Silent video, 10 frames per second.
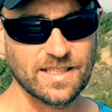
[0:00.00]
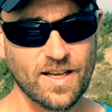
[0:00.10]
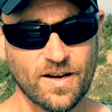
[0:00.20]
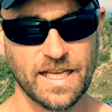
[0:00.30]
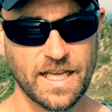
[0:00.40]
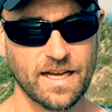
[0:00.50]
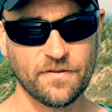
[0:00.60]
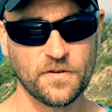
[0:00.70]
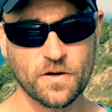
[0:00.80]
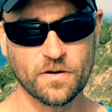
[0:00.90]
so here are a
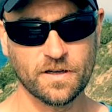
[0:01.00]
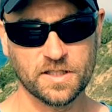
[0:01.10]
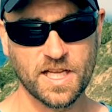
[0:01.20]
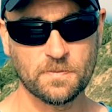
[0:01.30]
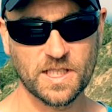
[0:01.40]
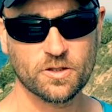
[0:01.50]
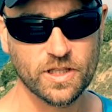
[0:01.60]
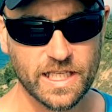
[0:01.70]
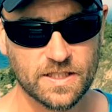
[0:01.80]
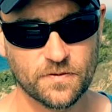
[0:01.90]
few tips and
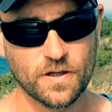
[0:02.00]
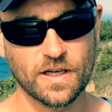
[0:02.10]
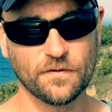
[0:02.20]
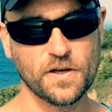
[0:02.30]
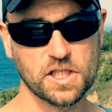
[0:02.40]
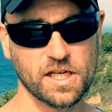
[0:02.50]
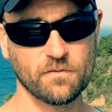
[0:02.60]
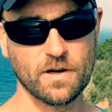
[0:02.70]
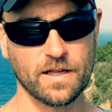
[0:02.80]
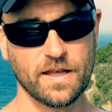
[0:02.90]
tricks for fishing
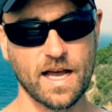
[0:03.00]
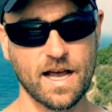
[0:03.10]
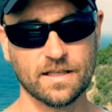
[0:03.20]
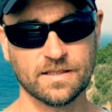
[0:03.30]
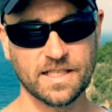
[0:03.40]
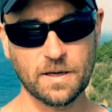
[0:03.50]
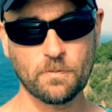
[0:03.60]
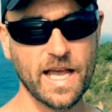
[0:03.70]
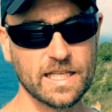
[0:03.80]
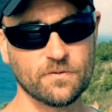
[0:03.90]
with stick
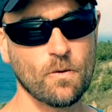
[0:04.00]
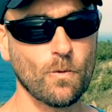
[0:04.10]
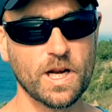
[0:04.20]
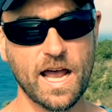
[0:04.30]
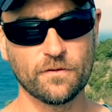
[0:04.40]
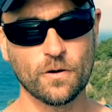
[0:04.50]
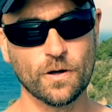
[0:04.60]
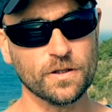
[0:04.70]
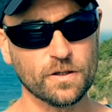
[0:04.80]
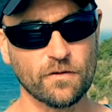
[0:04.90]
baits from what I've
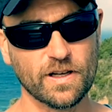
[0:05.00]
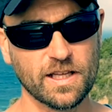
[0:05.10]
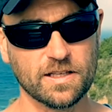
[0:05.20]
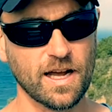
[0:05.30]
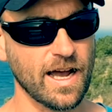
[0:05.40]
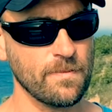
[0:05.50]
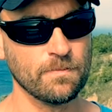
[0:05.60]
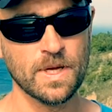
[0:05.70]
learned over the time.